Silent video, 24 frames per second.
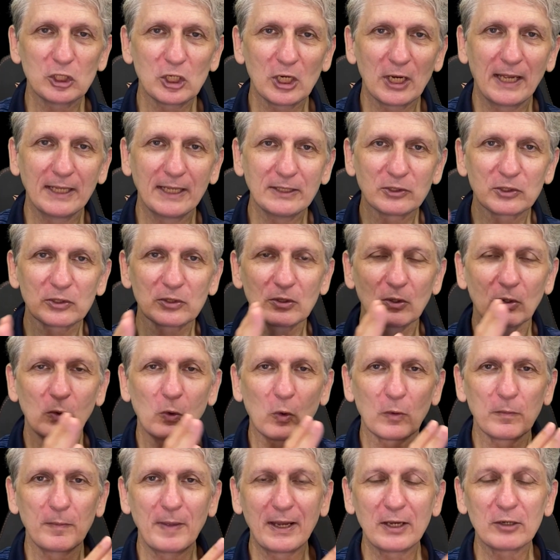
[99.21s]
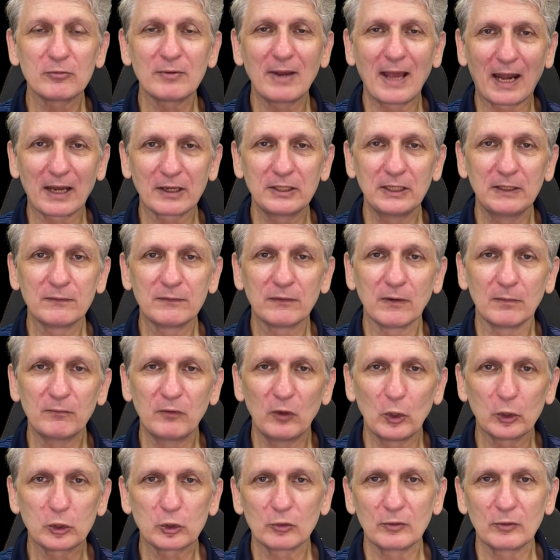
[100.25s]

augmented reality from virtual reality.